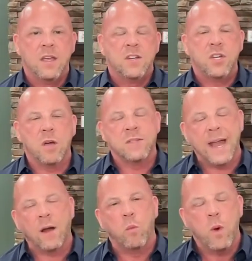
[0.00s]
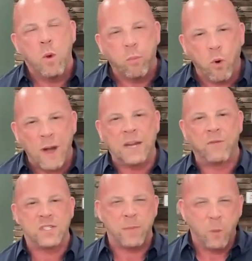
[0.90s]
She goes, Darren, we were praying
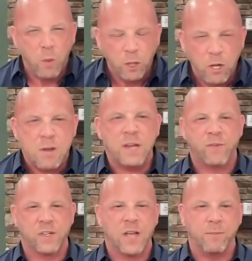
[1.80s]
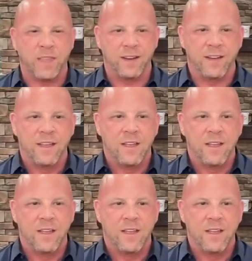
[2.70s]
for something. We were looking for something.